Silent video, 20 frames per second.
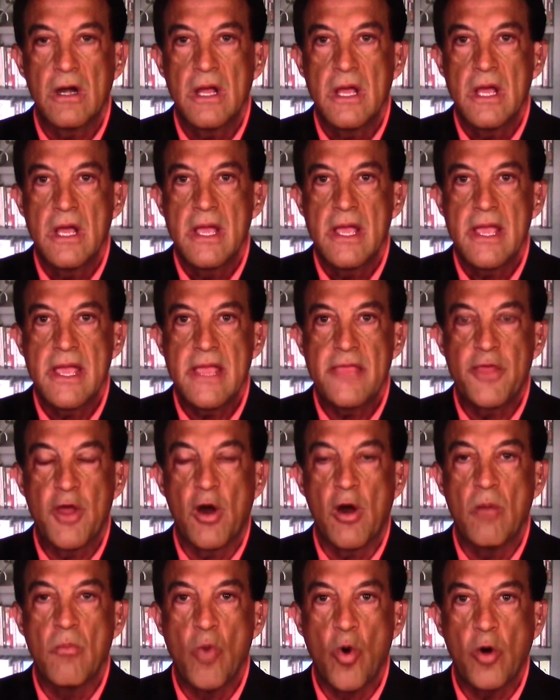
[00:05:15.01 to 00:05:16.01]
where
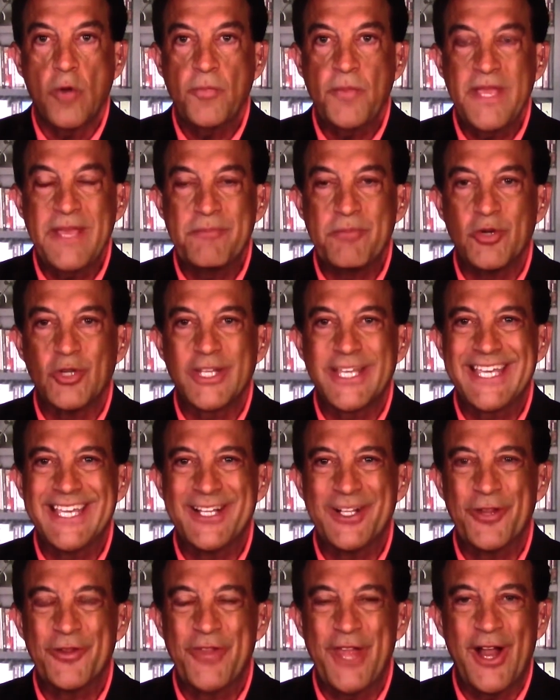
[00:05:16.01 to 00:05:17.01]
there are more people
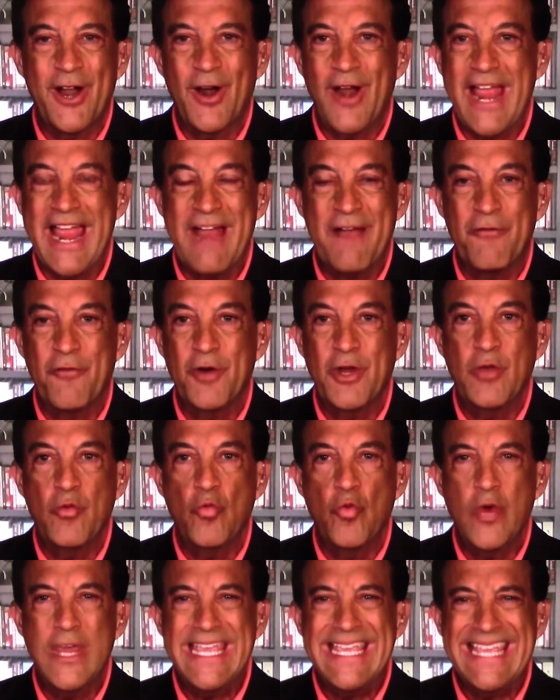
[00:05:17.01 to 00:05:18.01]
killed there every
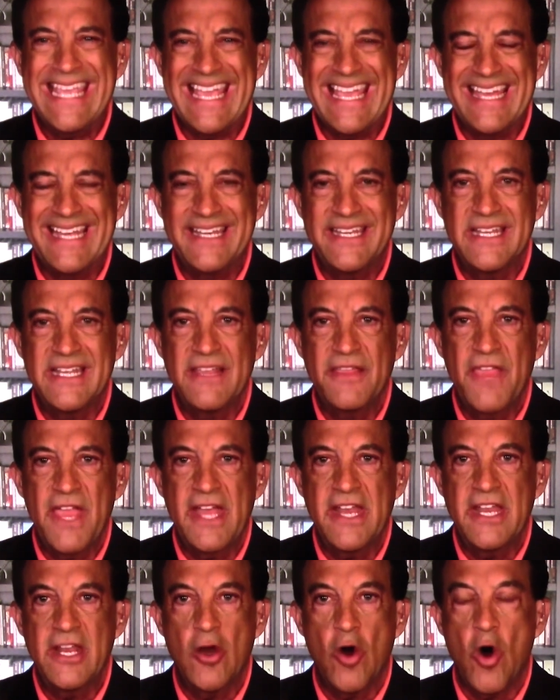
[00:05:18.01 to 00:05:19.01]
weekend
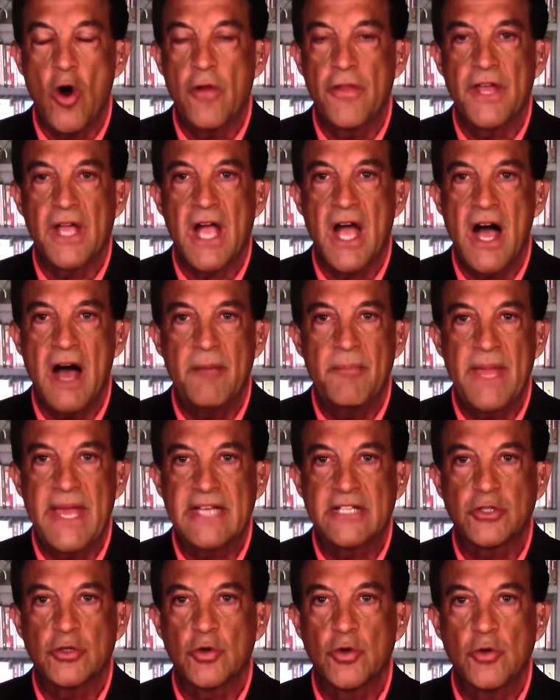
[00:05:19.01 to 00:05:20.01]
than in all the
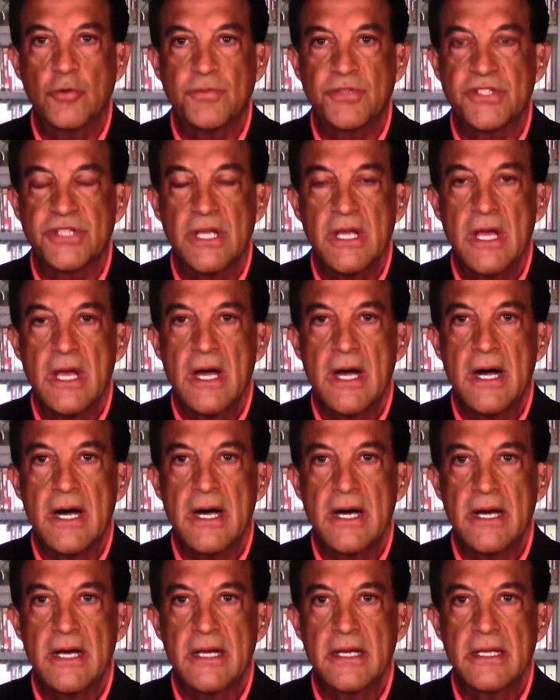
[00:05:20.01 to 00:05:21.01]
combat troops
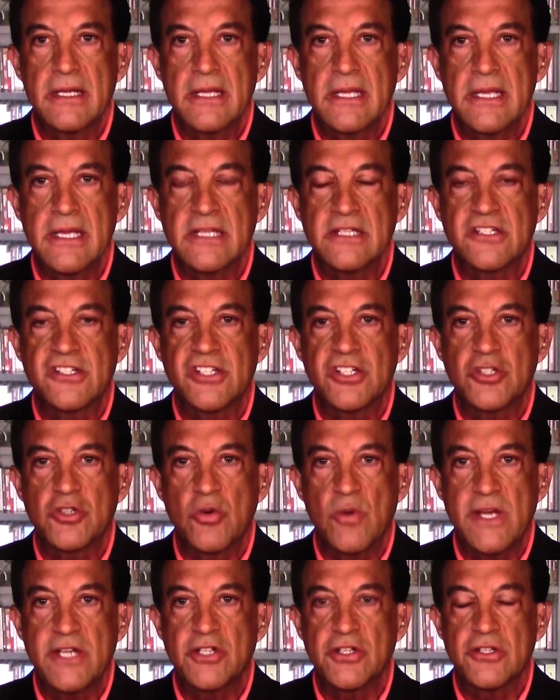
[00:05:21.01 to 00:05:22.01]
uh, in
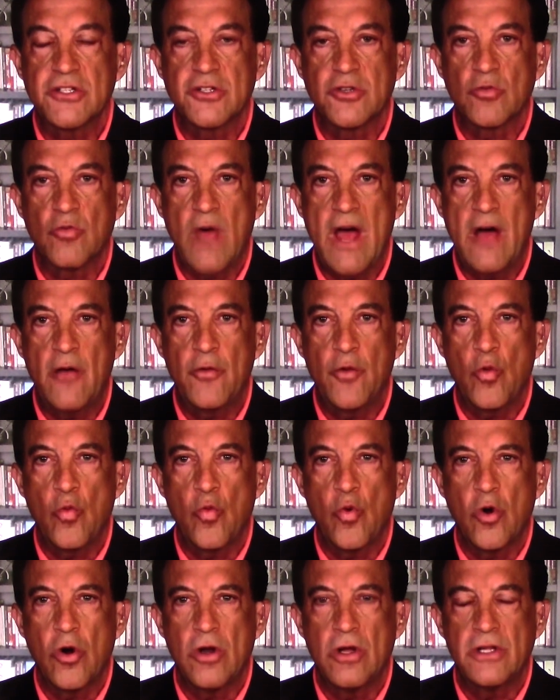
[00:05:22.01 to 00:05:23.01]
situations around the
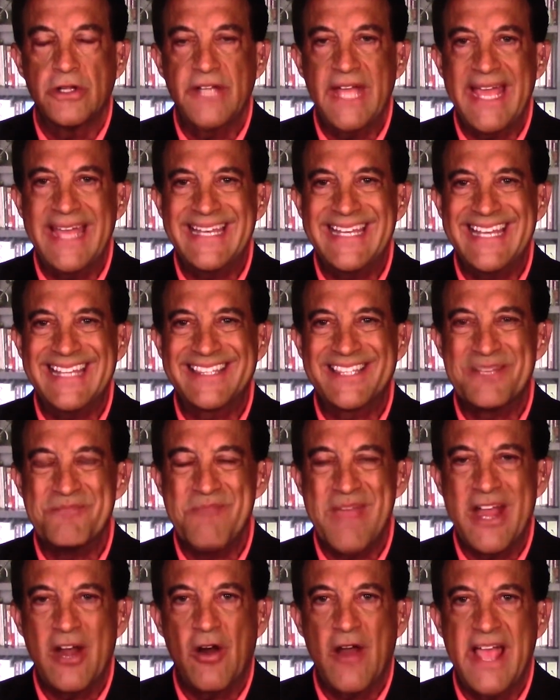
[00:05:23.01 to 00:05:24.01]
world, and yet the
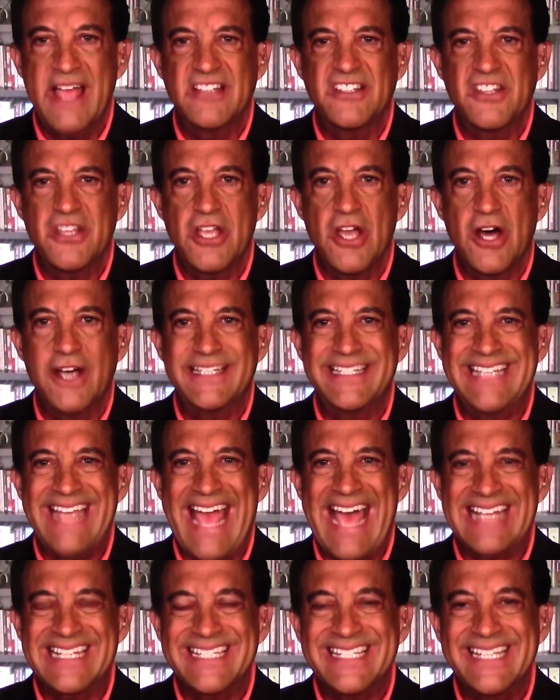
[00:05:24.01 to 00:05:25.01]
mayor has the
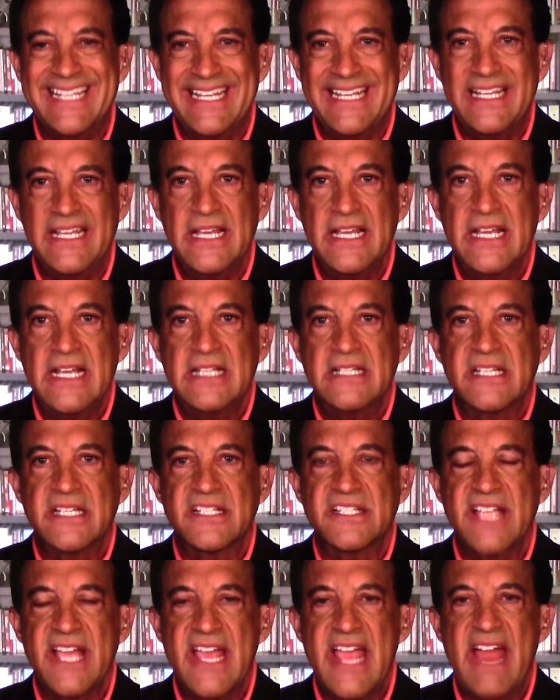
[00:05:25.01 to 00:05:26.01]
audacity
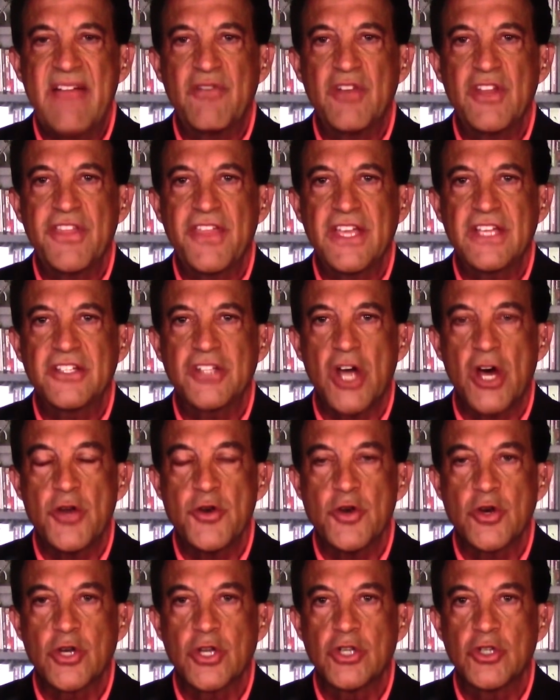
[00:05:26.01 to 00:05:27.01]
to say everything's
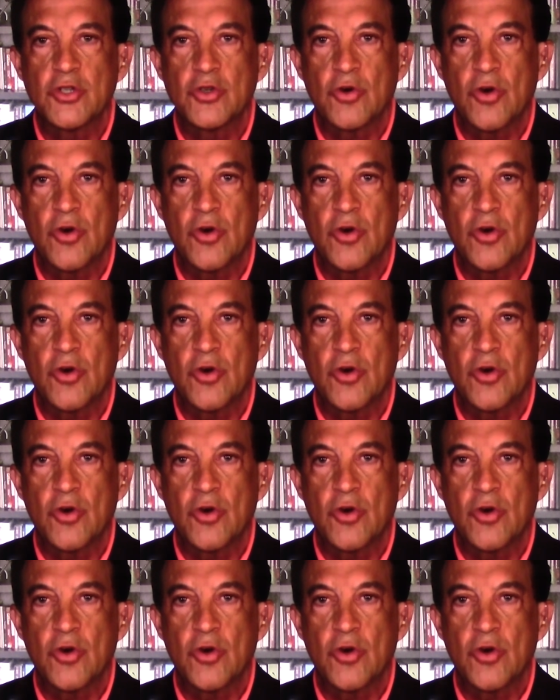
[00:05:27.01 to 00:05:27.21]
under